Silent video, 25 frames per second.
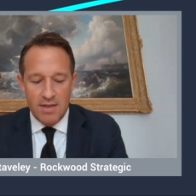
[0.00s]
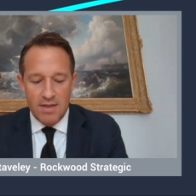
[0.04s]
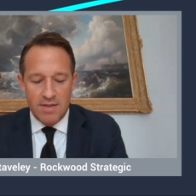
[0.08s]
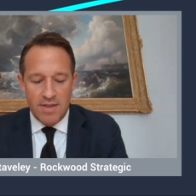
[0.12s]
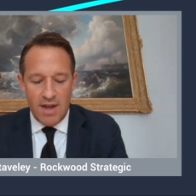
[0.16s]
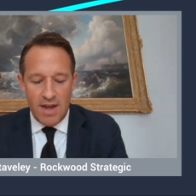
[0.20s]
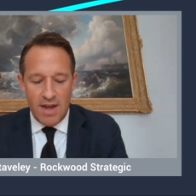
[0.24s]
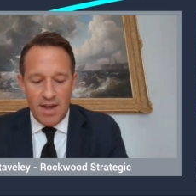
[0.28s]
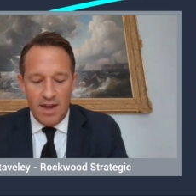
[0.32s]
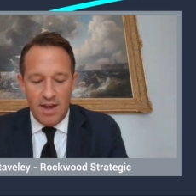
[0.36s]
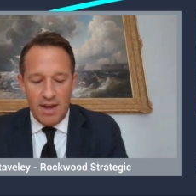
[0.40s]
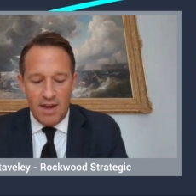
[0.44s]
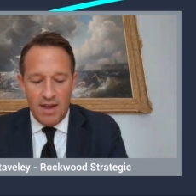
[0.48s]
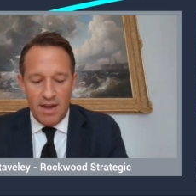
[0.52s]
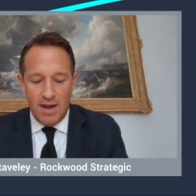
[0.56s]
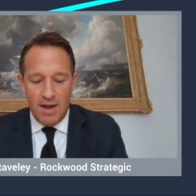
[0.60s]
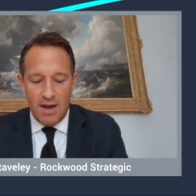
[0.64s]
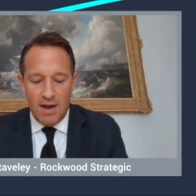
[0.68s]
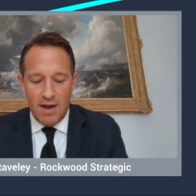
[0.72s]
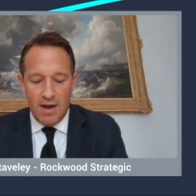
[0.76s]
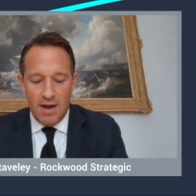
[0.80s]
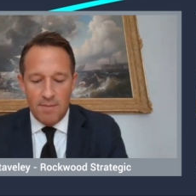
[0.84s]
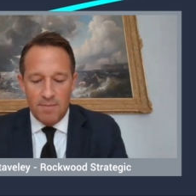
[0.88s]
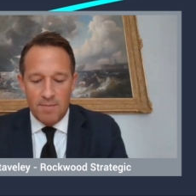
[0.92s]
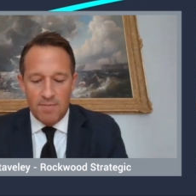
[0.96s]
They
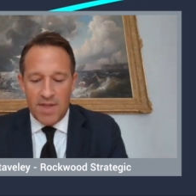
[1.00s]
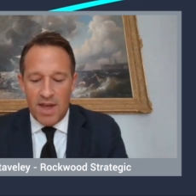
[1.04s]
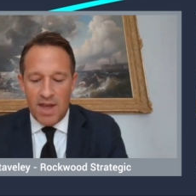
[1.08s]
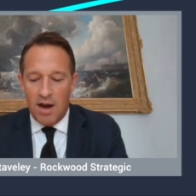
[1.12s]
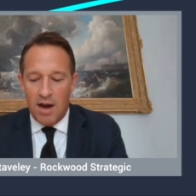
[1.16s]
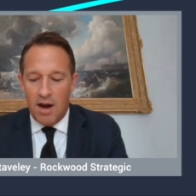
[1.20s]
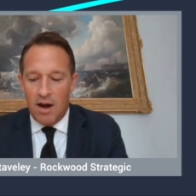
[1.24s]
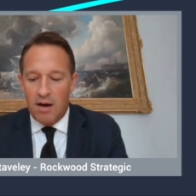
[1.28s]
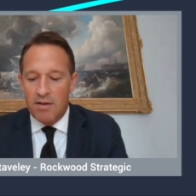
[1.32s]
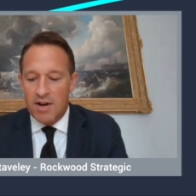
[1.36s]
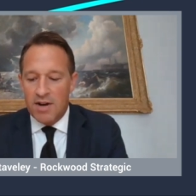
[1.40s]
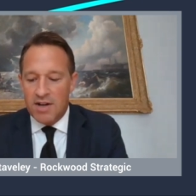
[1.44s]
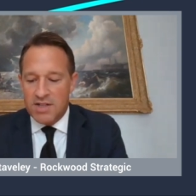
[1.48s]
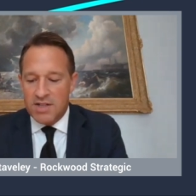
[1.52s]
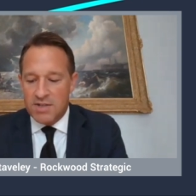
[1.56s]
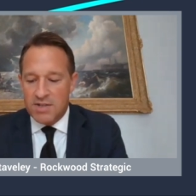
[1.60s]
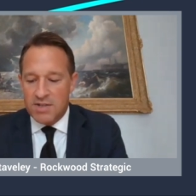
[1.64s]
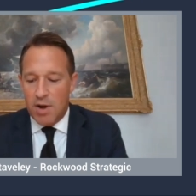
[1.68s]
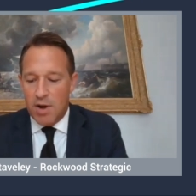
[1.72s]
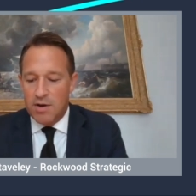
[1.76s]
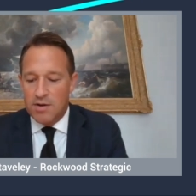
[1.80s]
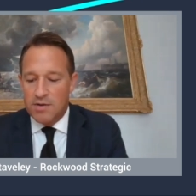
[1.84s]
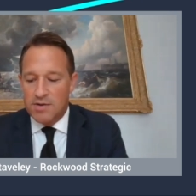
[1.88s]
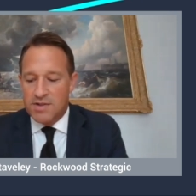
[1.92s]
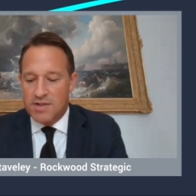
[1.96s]
are
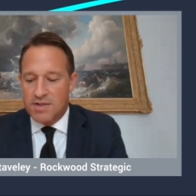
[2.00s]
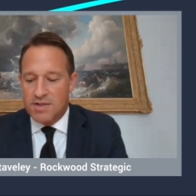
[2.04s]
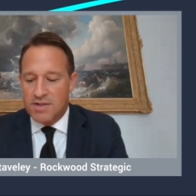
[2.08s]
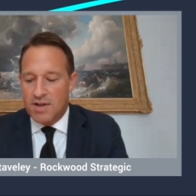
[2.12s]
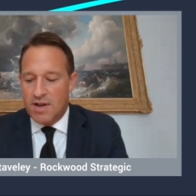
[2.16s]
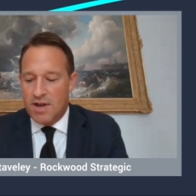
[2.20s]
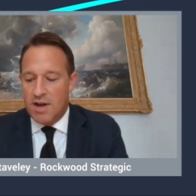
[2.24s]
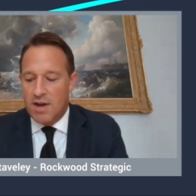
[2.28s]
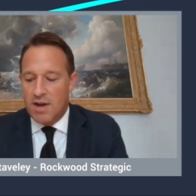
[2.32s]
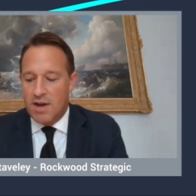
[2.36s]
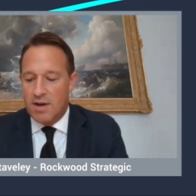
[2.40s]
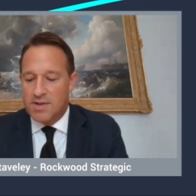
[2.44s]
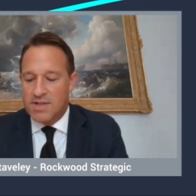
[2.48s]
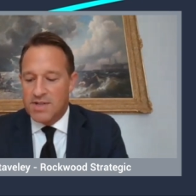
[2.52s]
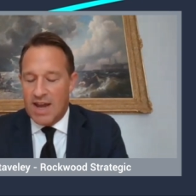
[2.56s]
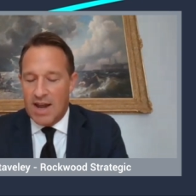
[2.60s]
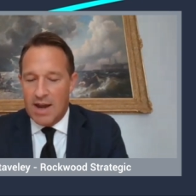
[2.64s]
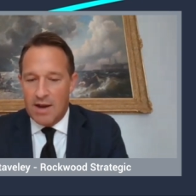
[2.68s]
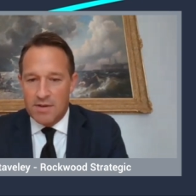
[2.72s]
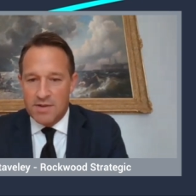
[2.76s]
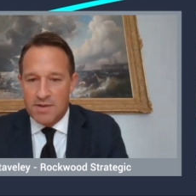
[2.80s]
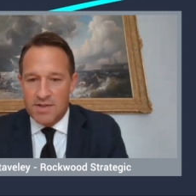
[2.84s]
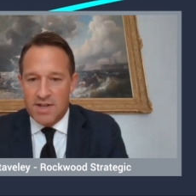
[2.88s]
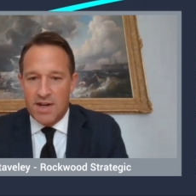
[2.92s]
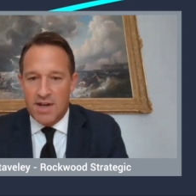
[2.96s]
exposed to
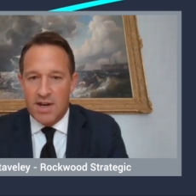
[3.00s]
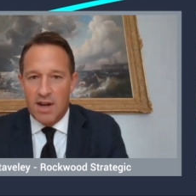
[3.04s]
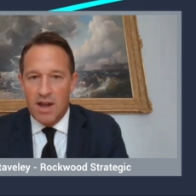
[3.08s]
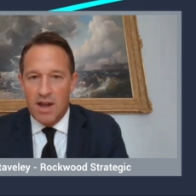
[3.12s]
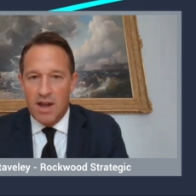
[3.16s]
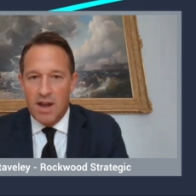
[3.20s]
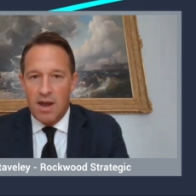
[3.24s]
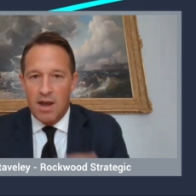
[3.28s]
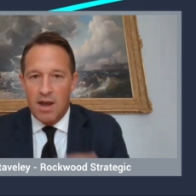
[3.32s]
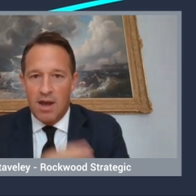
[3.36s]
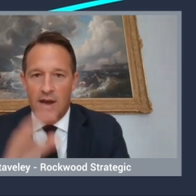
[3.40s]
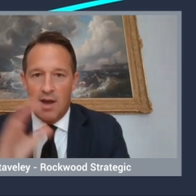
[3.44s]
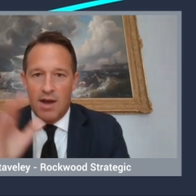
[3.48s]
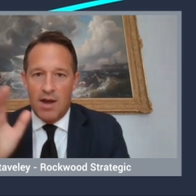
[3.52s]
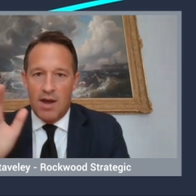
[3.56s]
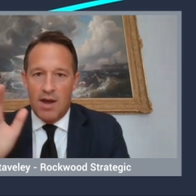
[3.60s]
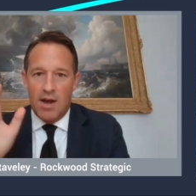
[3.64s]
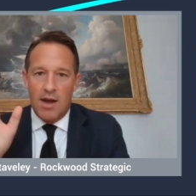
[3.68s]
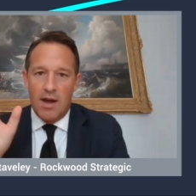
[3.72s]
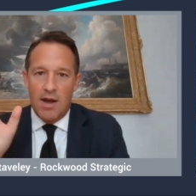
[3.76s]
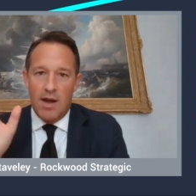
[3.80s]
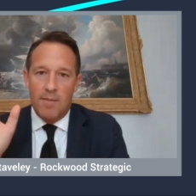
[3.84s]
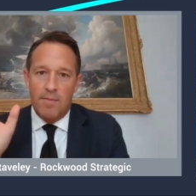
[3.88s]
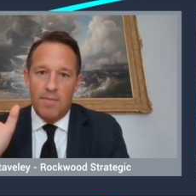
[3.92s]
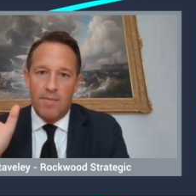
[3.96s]
housing,
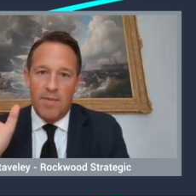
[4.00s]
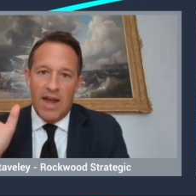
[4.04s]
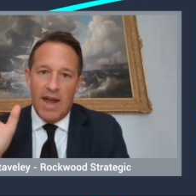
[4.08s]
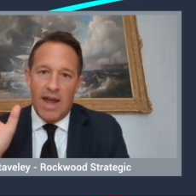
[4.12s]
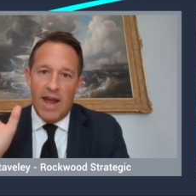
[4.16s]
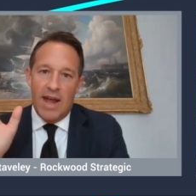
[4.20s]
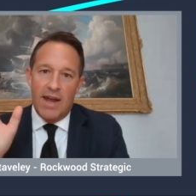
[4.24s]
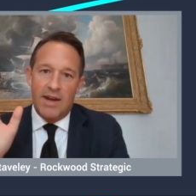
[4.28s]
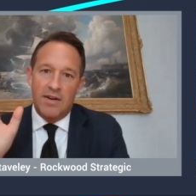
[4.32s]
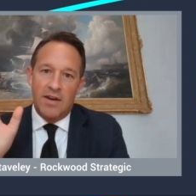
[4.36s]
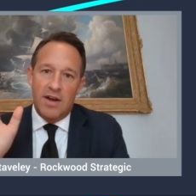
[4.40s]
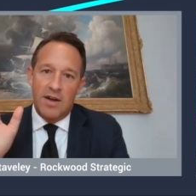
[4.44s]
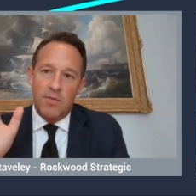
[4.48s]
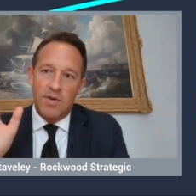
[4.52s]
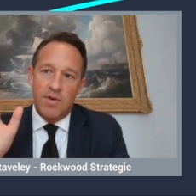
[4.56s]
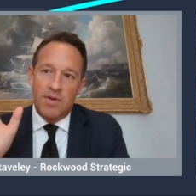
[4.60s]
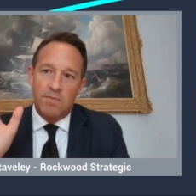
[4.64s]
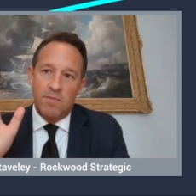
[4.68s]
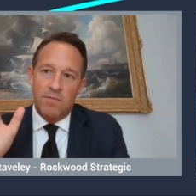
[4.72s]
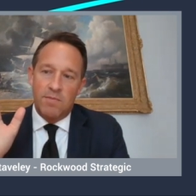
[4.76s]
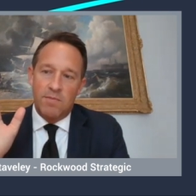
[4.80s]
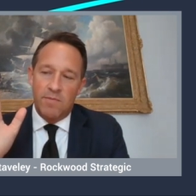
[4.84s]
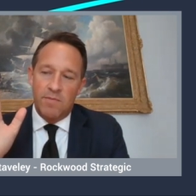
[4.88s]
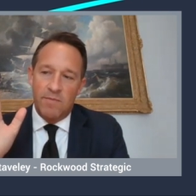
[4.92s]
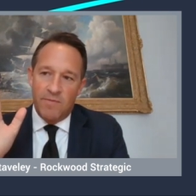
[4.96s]
and I would
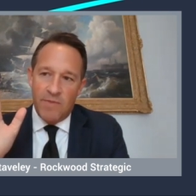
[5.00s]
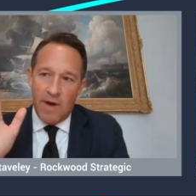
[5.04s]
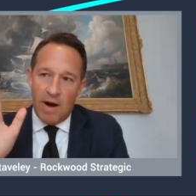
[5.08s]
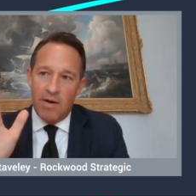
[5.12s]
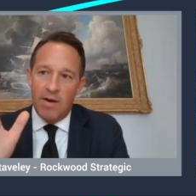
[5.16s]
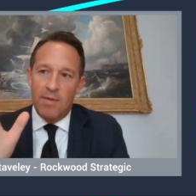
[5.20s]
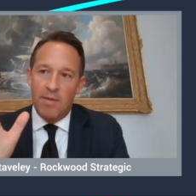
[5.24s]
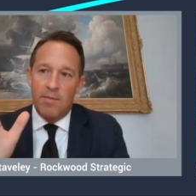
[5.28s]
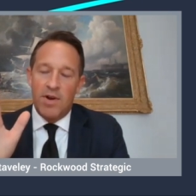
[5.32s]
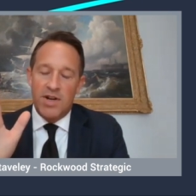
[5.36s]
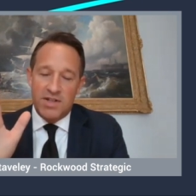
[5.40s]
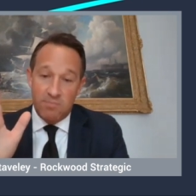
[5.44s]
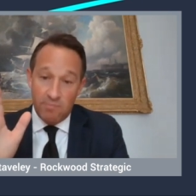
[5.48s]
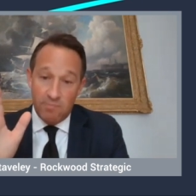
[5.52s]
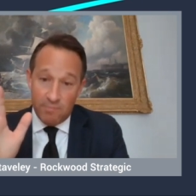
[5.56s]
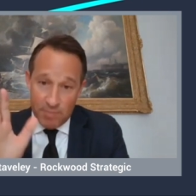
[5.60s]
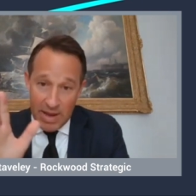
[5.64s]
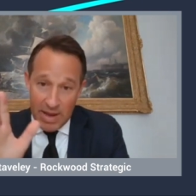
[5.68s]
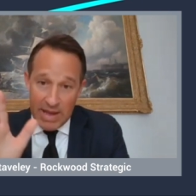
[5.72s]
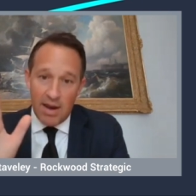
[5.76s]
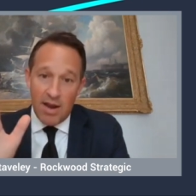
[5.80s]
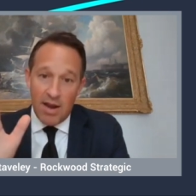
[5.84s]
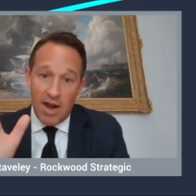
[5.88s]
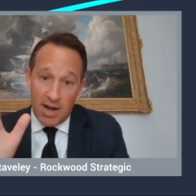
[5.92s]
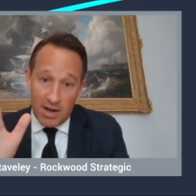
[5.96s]
very much, a
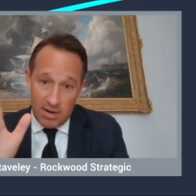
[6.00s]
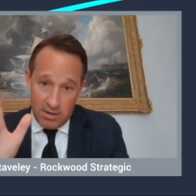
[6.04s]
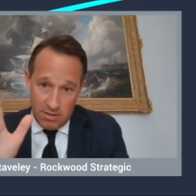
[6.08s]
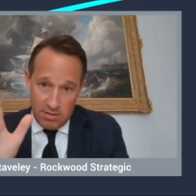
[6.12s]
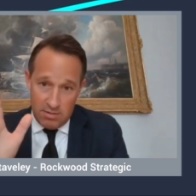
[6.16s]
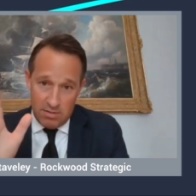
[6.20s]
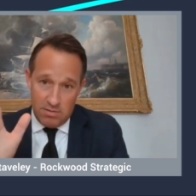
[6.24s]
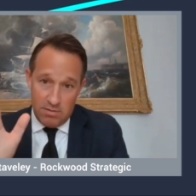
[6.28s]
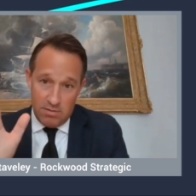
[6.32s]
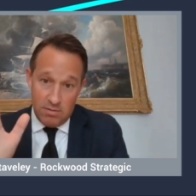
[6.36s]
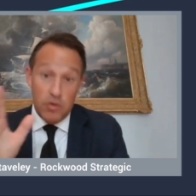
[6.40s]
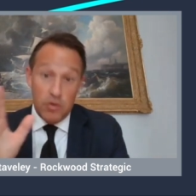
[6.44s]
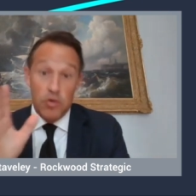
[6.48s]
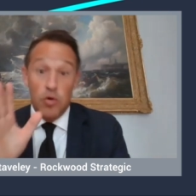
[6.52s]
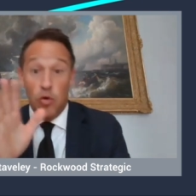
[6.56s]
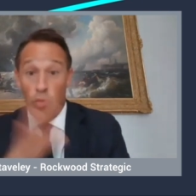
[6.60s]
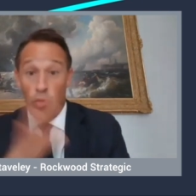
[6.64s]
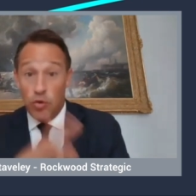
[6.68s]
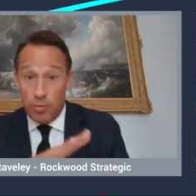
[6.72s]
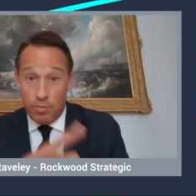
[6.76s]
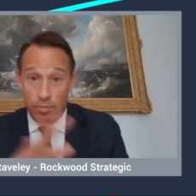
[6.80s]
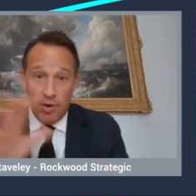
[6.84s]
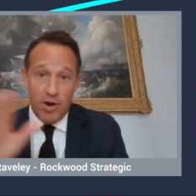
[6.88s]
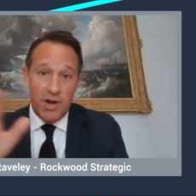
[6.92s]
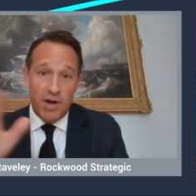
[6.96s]
bit like
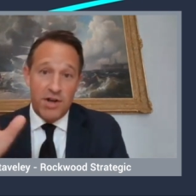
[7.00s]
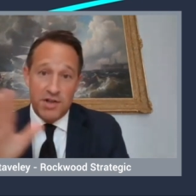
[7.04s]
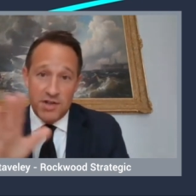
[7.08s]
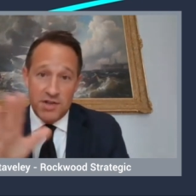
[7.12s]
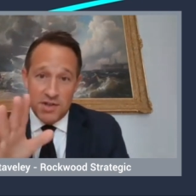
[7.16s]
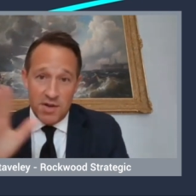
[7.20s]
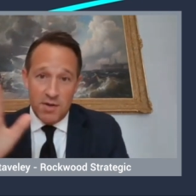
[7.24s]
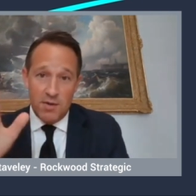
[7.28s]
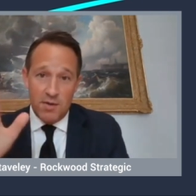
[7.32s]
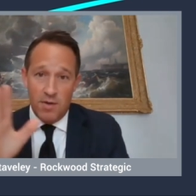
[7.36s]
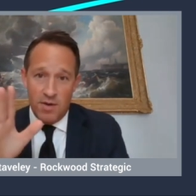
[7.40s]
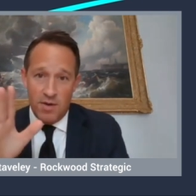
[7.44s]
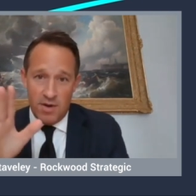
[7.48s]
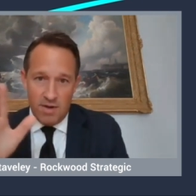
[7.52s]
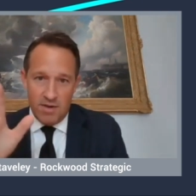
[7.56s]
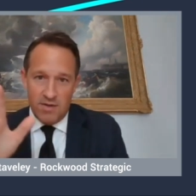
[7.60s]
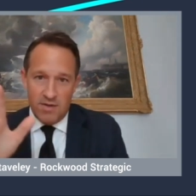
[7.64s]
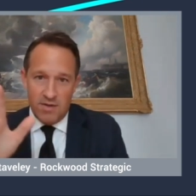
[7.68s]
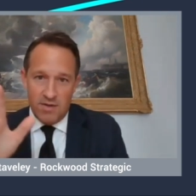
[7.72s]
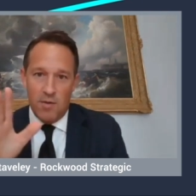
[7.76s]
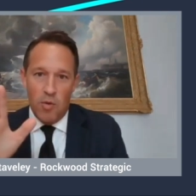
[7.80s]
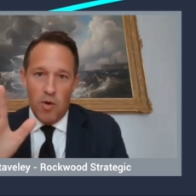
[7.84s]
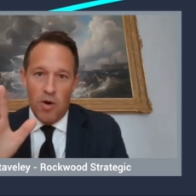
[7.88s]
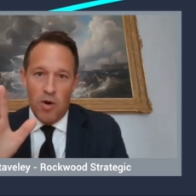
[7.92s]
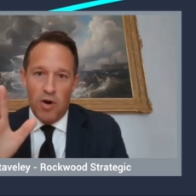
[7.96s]
Northbridge as
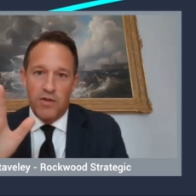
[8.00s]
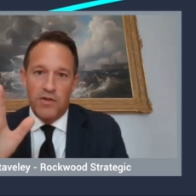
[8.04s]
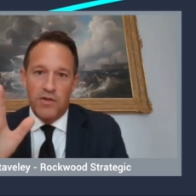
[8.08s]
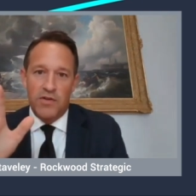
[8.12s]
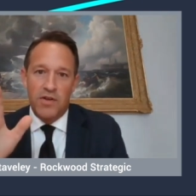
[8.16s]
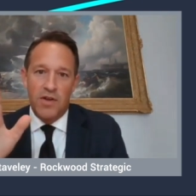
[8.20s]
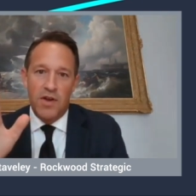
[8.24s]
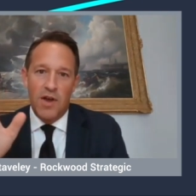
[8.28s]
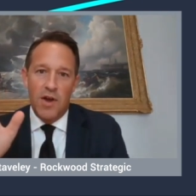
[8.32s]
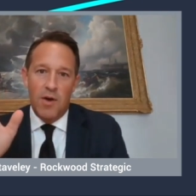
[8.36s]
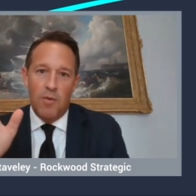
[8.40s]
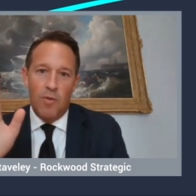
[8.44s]
it was.